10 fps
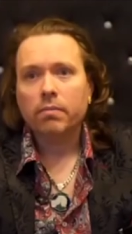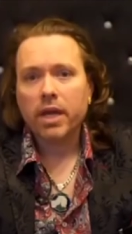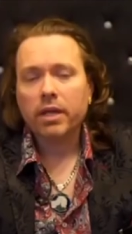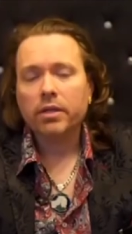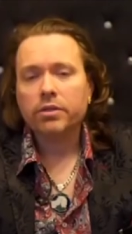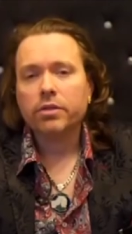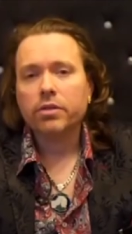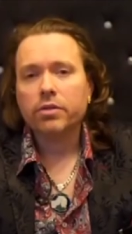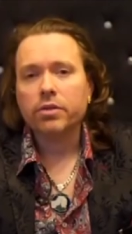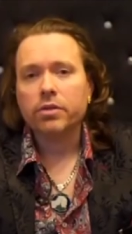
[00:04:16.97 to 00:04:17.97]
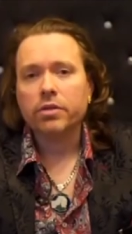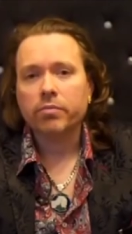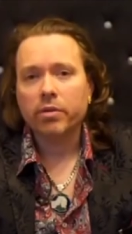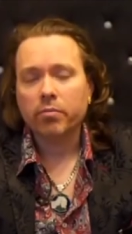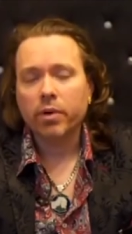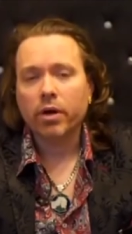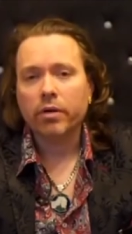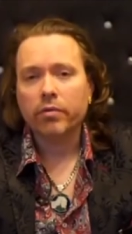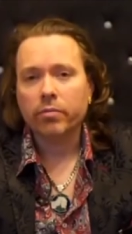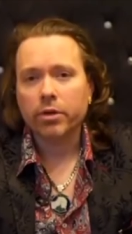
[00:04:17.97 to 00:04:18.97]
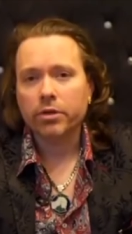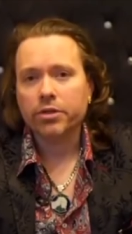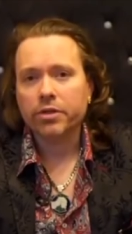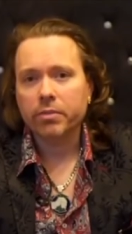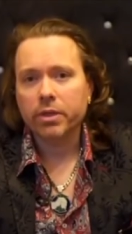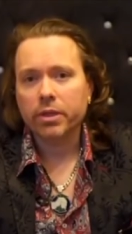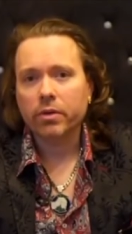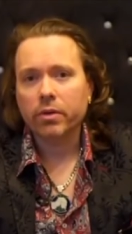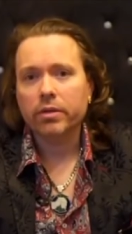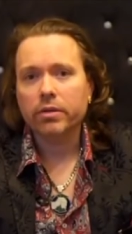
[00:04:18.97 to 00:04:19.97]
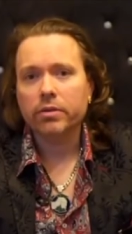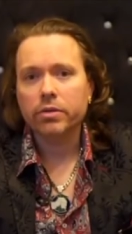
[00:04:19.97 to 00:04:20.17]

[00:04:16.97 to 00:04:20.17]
Many institutions have been barred from purchasing Bitcoin